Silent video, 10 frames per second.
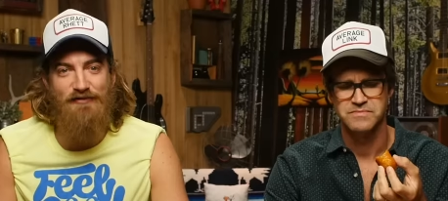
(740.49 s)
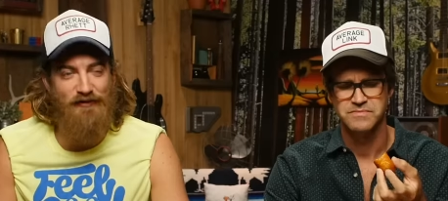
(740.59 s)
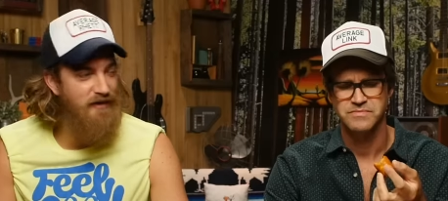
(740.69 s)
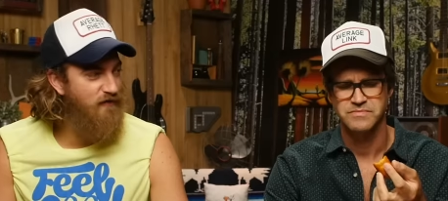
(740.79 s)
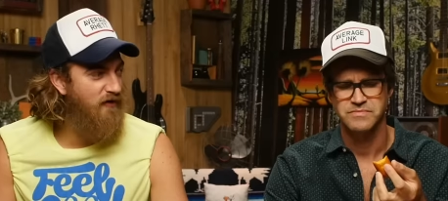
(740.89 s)
Speaker 1: the
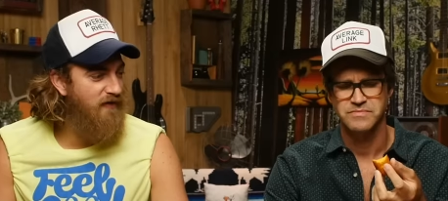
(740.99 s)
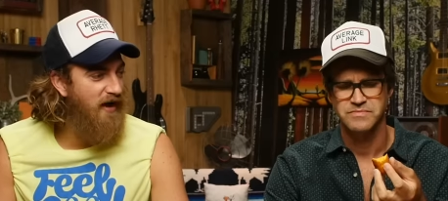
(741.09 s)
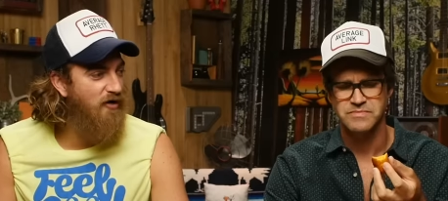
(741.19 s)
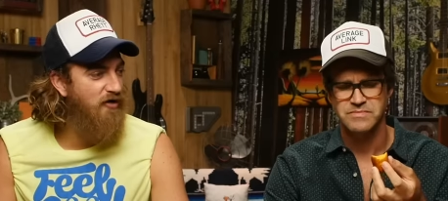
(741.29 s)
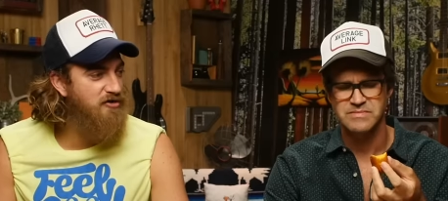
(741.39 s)
flavor of it. I
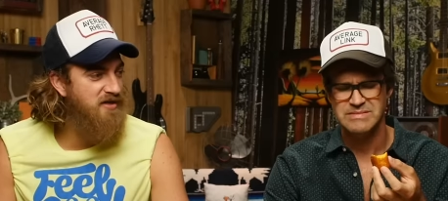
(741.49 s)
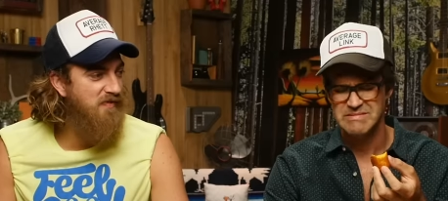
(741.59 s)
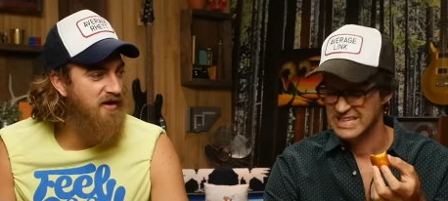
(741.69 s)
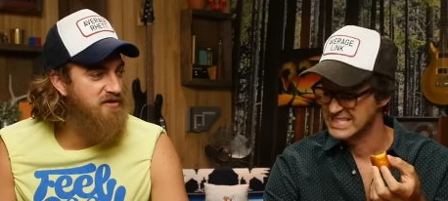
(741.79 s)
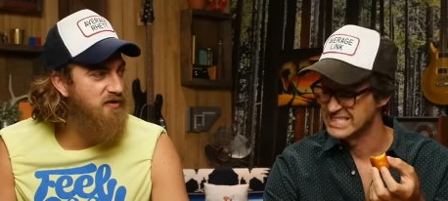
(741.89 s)
don't understand
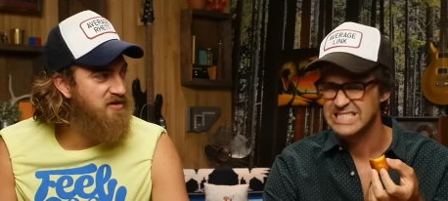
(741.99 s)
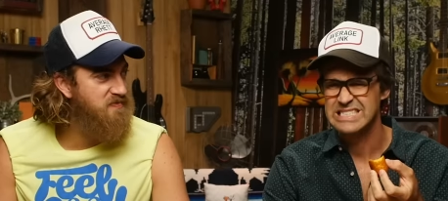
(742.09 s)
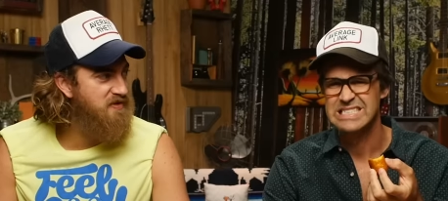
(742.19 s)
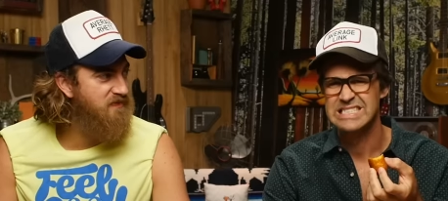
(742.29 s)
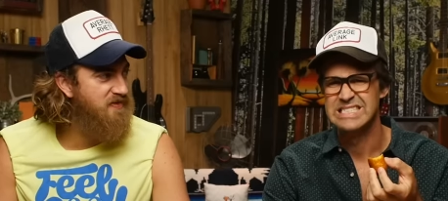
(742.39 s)
why it's so
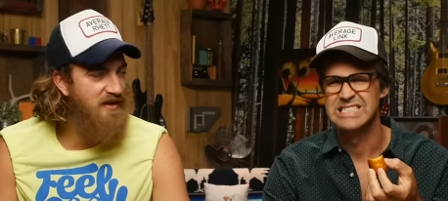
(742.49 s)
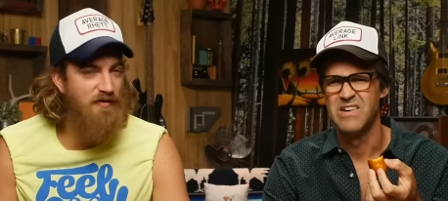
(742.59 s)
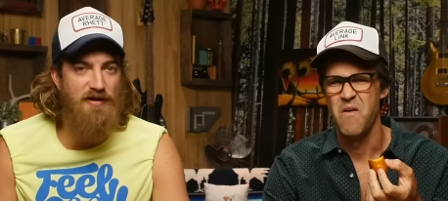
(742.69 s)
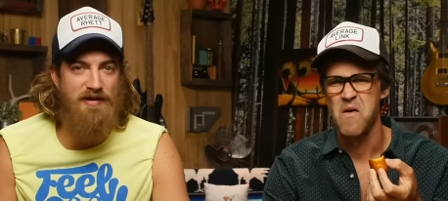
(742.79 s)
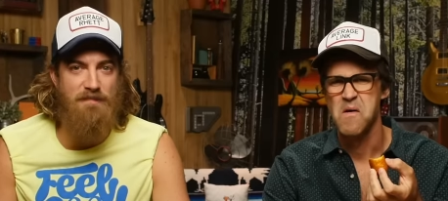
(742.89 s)
expensive. It's like
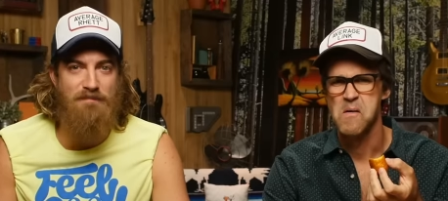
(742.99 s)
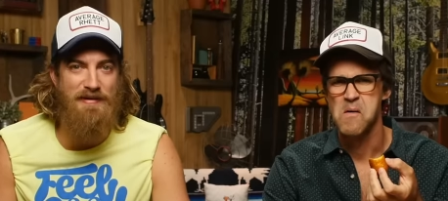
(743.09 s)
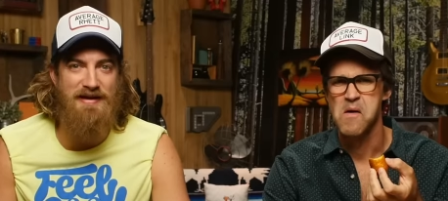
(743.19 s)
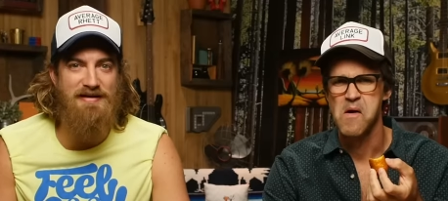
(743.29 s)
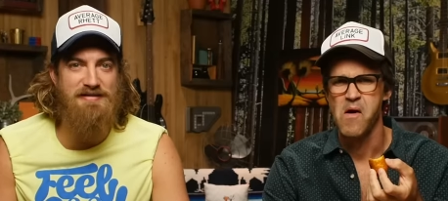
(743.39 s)
one of the
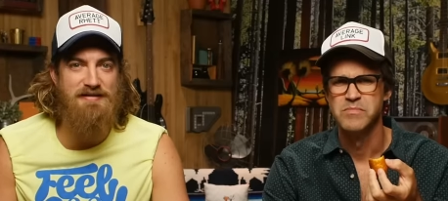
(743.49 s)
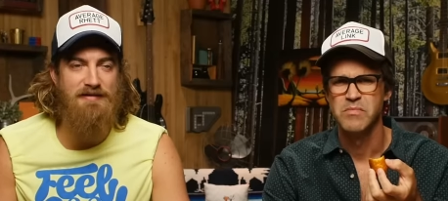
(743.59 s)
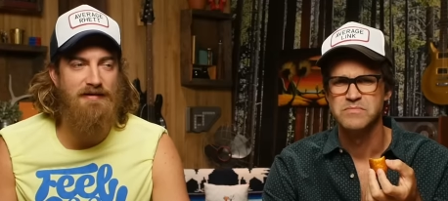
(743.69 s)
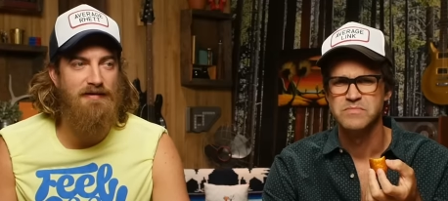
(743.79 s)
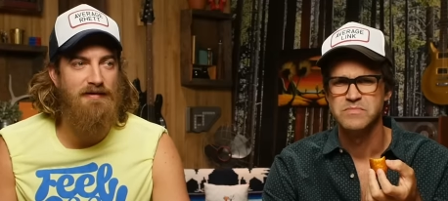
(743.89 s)
biggest
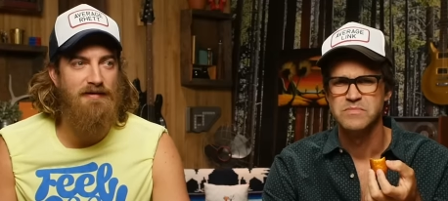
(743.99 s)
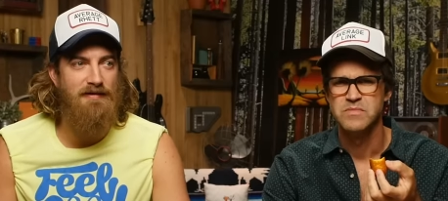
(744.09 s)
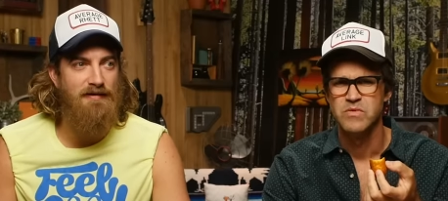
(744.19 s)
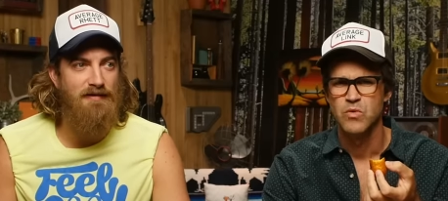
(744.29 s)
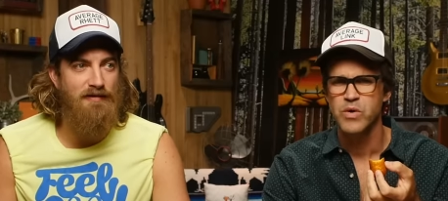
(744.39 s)

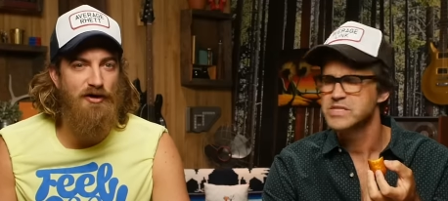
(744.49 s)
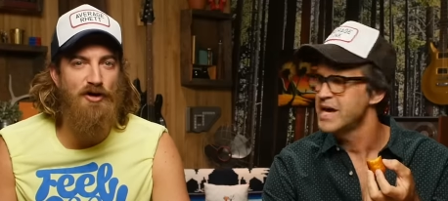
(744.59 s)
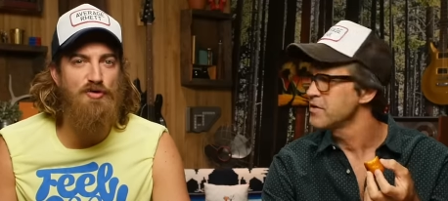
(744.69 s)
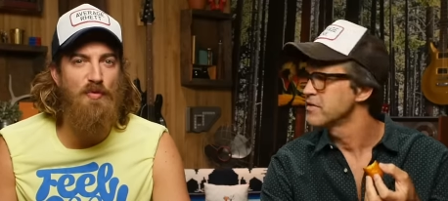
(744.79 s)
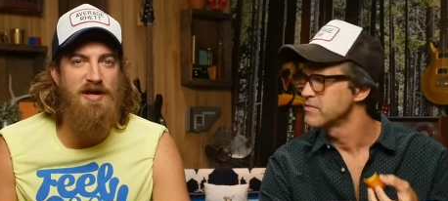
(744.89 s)

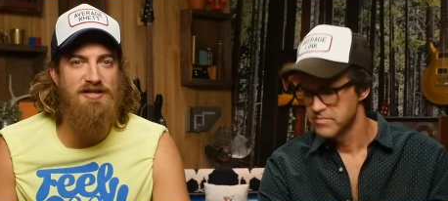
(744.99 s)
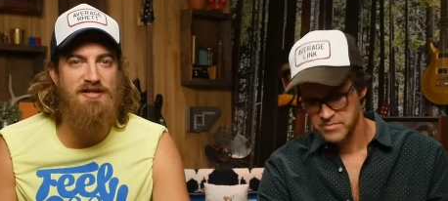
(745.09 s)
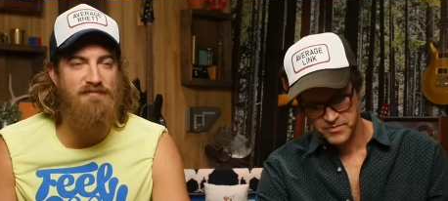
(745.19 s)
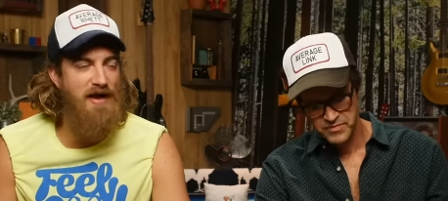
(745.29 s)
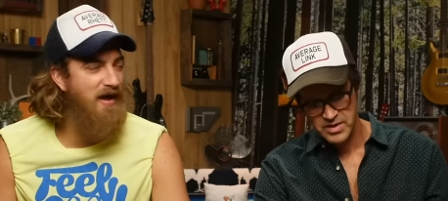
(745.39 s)
Speaker 2: hoodwinks
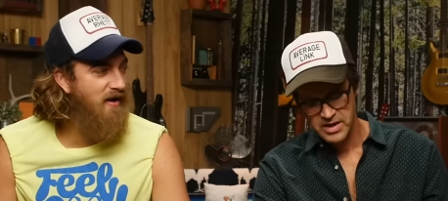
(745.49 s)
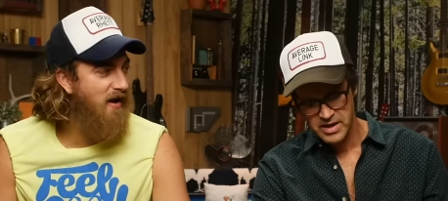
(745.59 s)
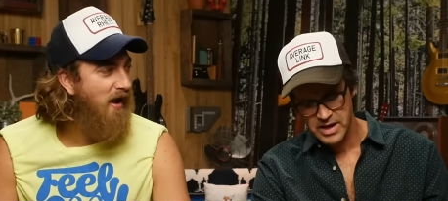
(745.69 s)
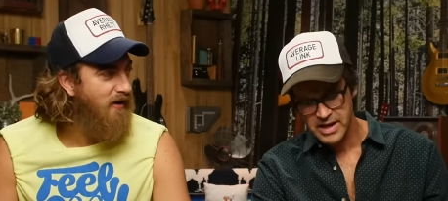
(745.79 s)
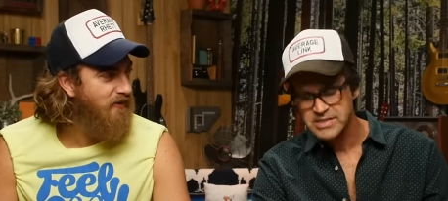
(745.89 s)
of
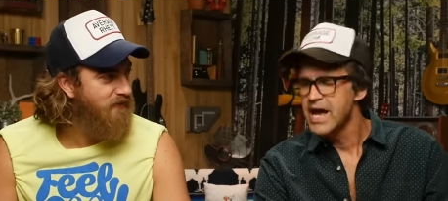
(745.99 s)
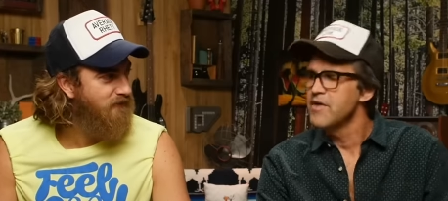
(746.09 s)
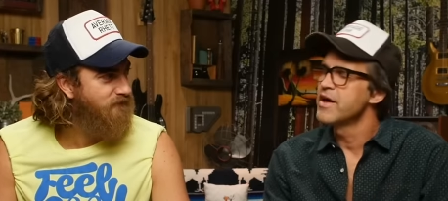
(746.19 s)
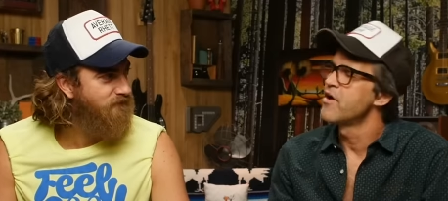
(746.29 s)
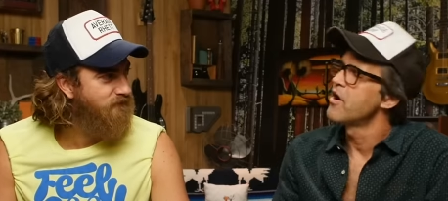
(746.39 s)
mankind. It's how
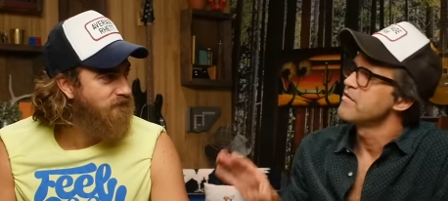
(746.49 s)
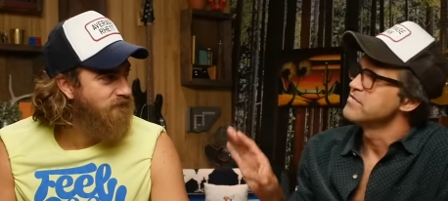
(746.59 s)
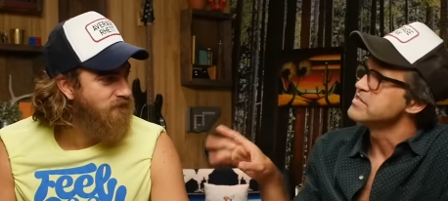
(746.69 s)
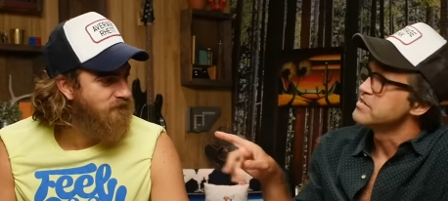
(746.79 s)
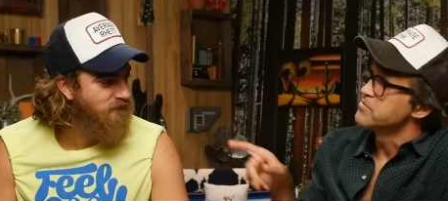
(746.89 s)
they
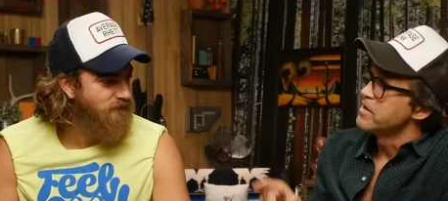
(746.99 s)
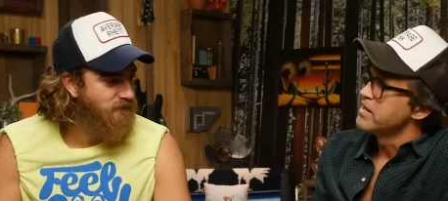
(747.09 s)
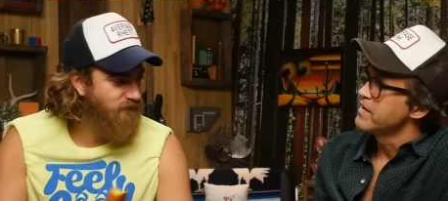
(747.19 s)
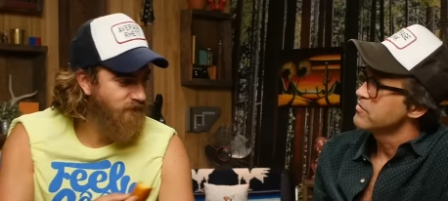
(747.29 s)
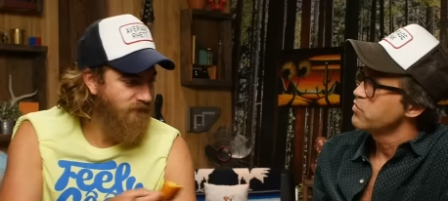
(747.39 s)
harvest it, Rhett.
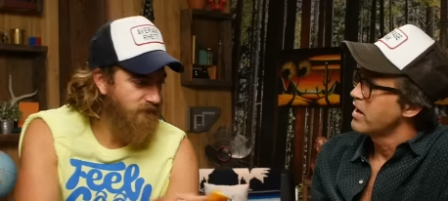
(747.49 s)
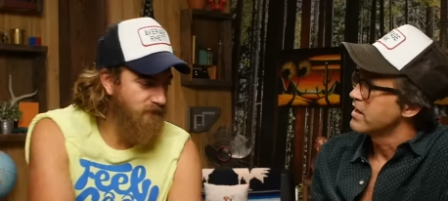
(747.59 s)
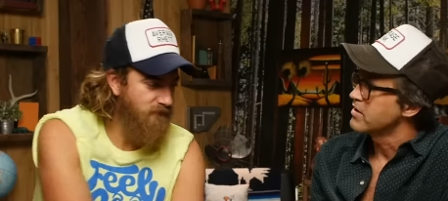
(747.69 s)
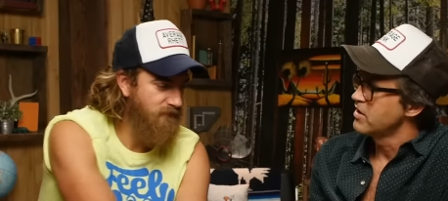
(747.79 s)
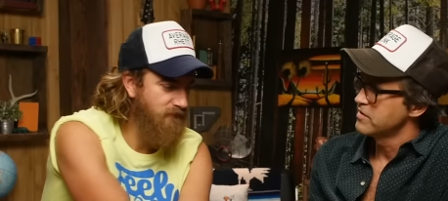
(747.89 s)
That's why it
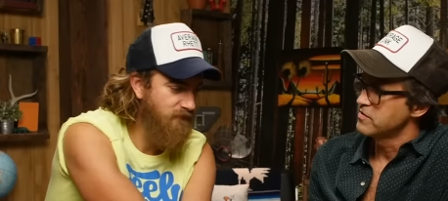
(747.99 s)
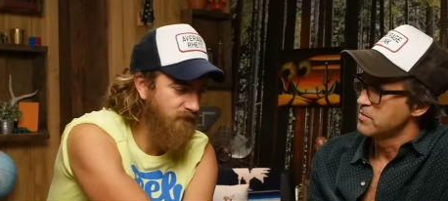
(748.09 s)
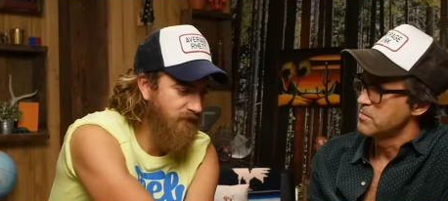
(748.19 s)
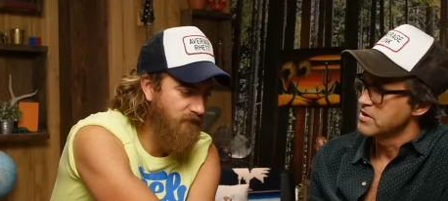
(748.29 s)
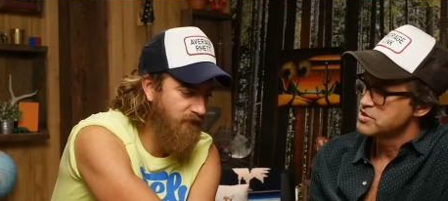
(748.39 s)
costs so
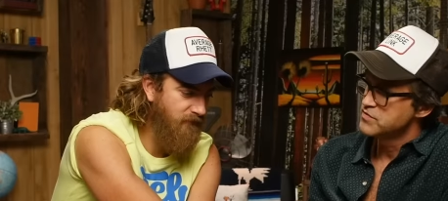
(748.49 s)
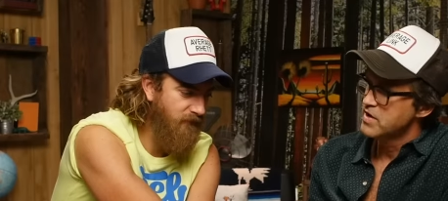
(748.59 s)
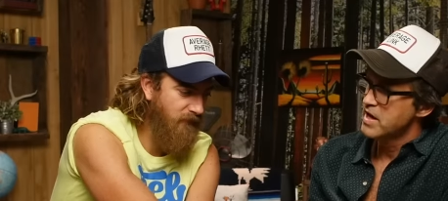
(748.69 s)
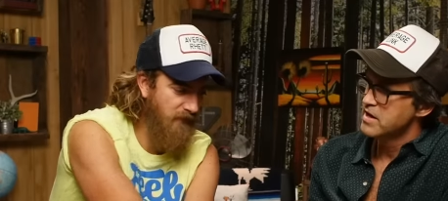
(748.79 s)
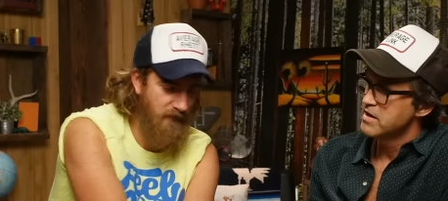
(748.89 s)
much. You've
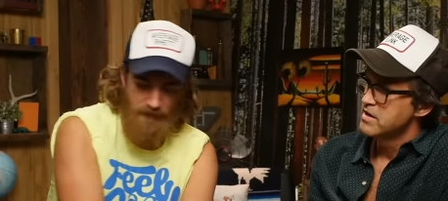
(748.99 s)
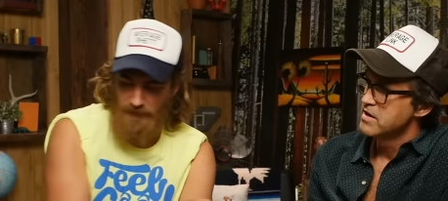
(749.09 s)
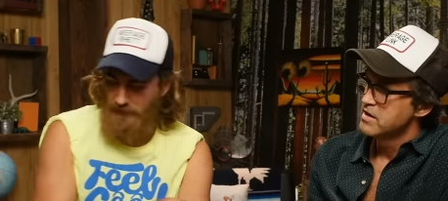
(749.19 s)
gotta